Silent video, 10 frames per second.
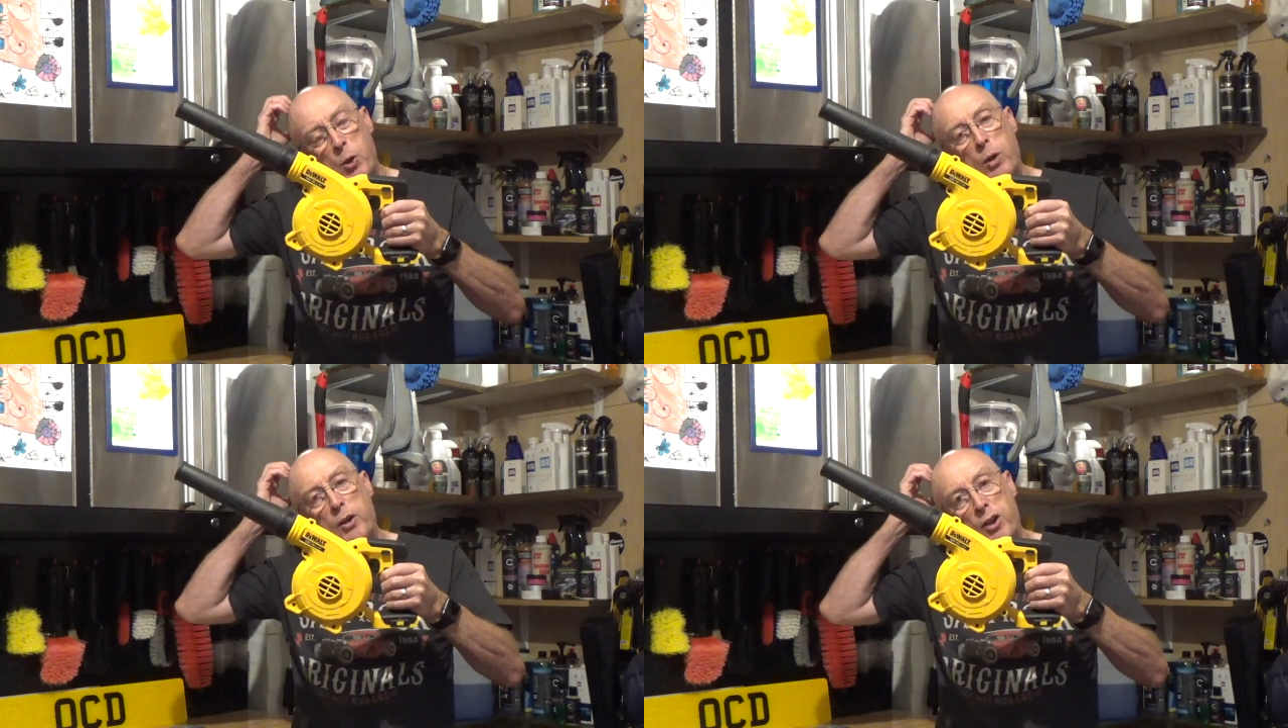
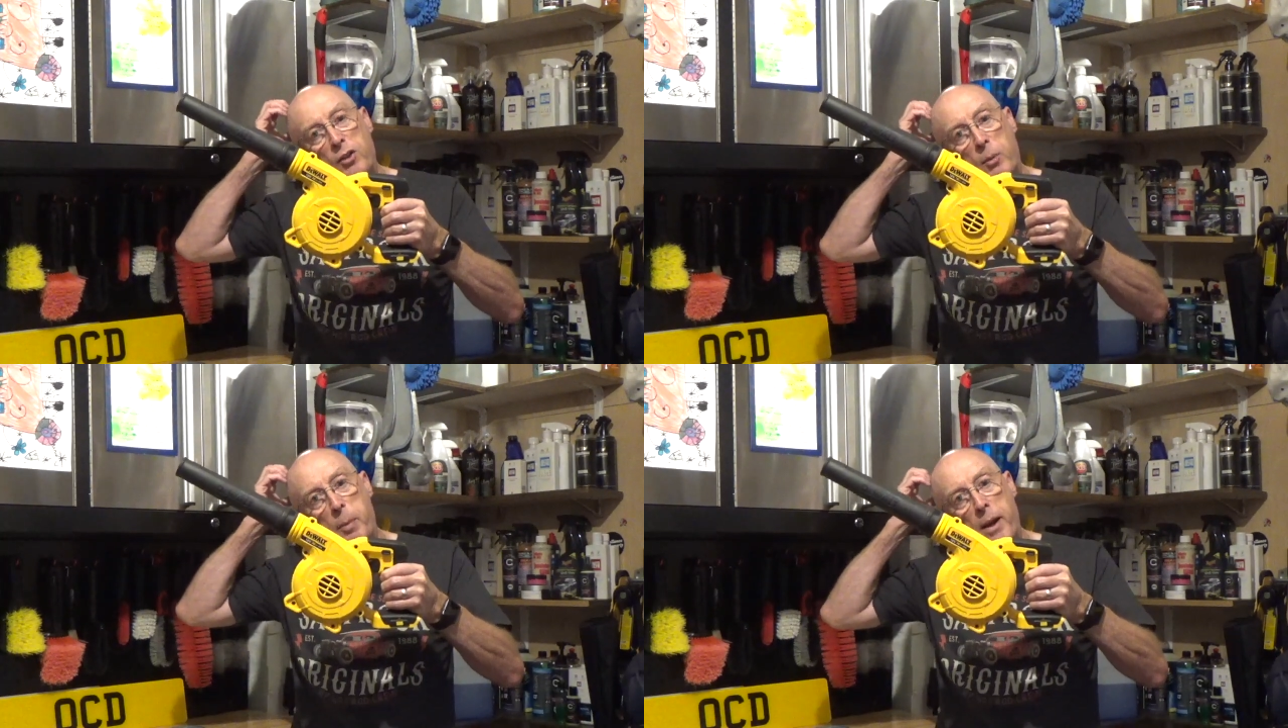Call it
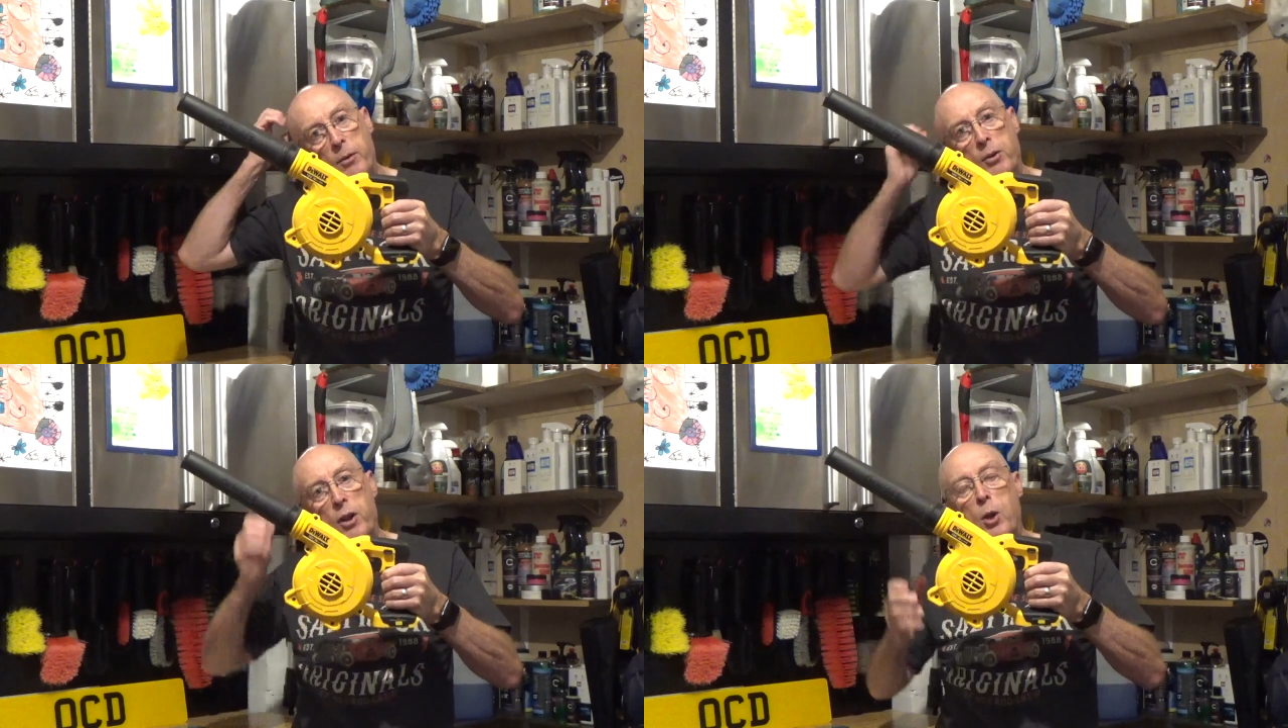
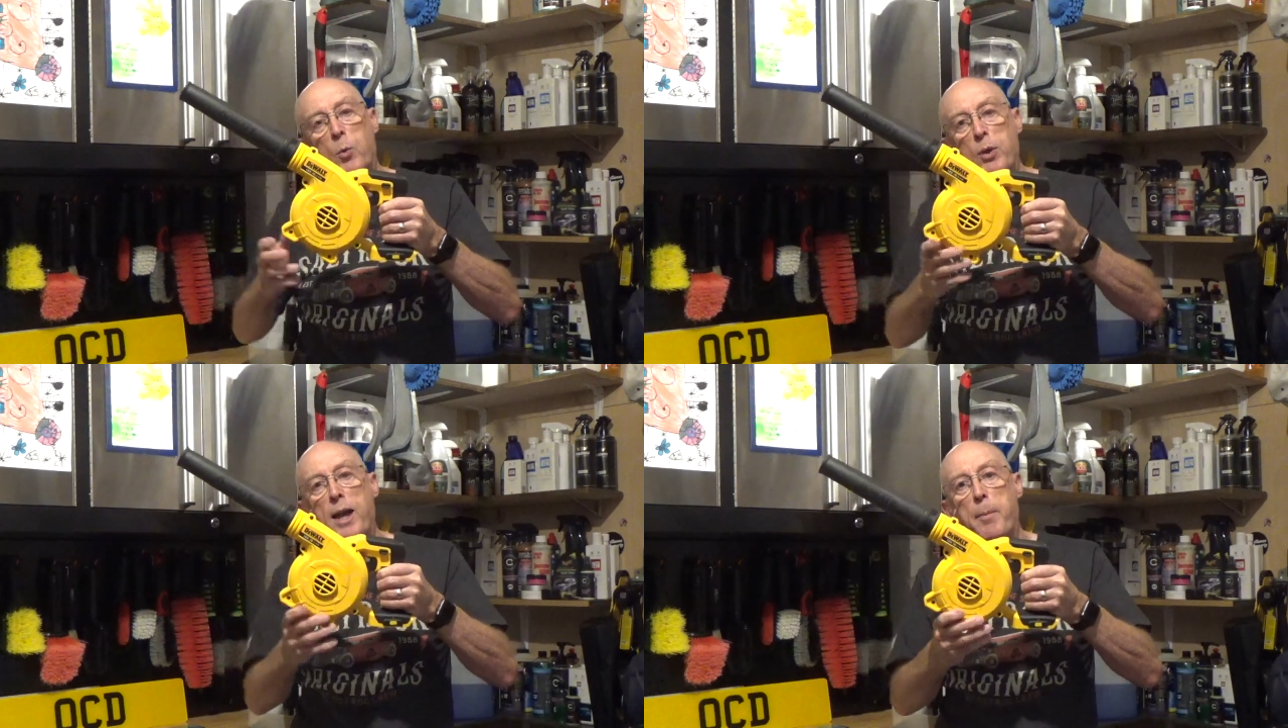£60
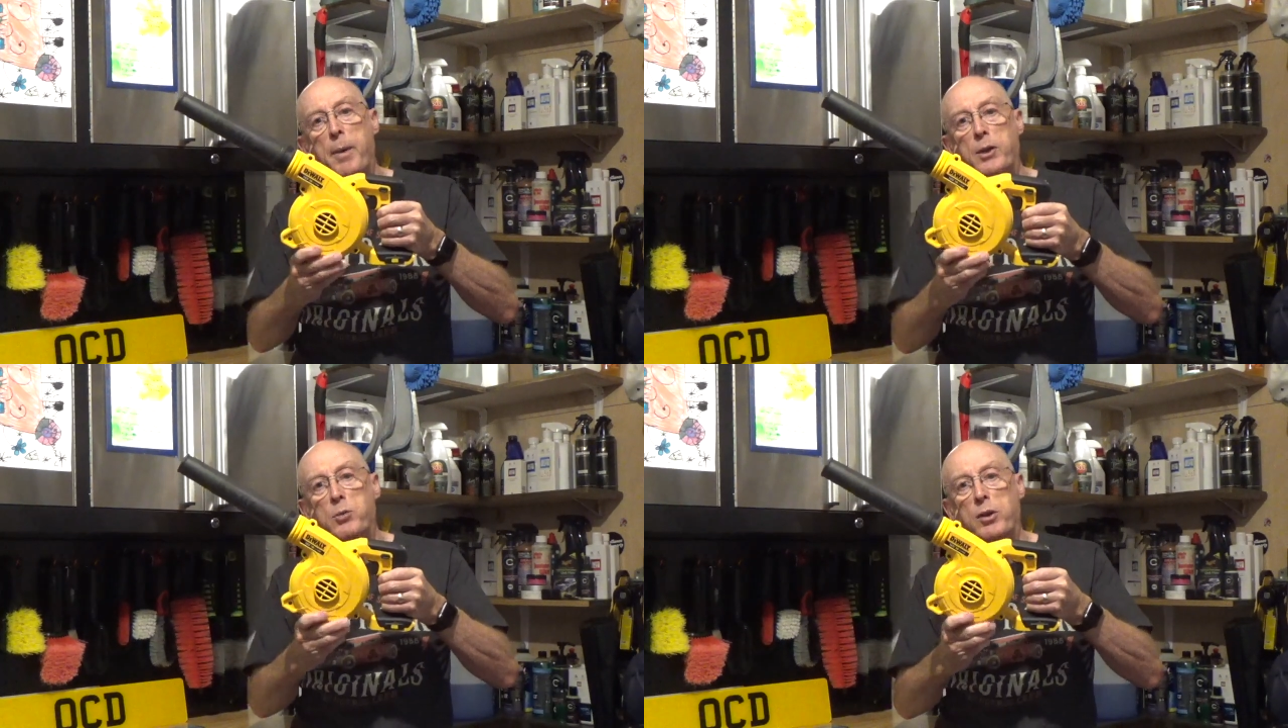without
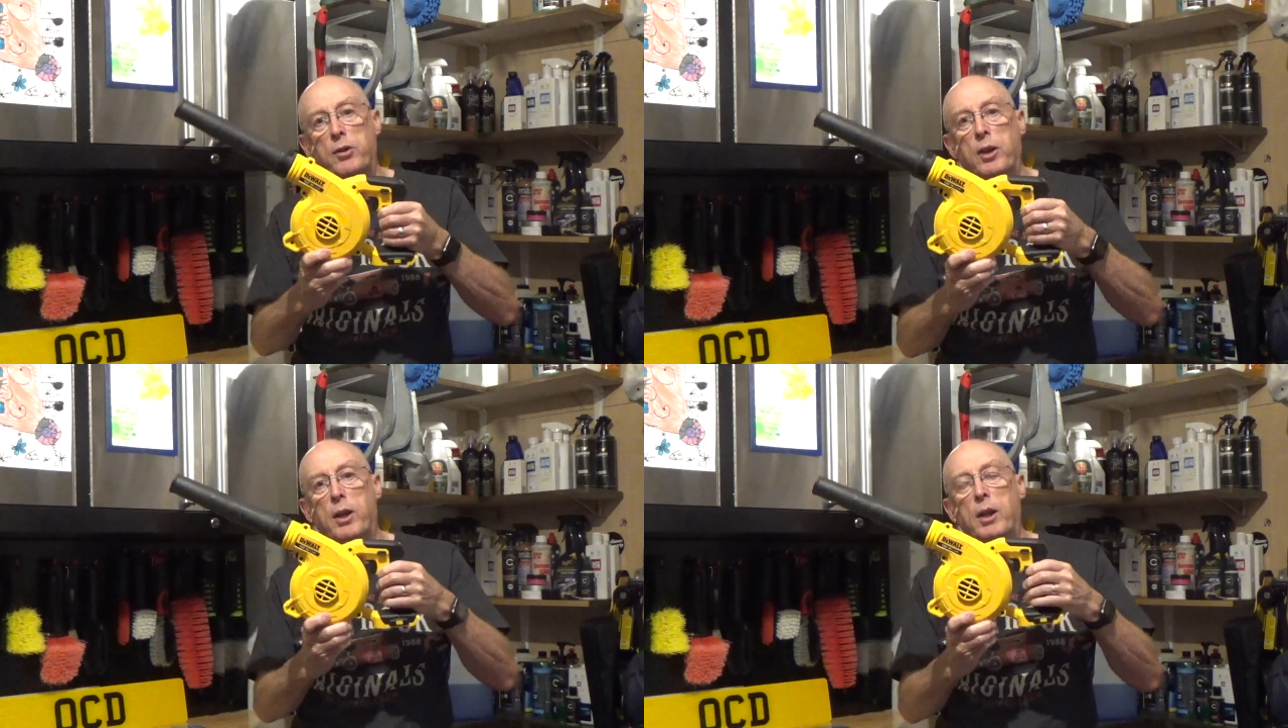batteries.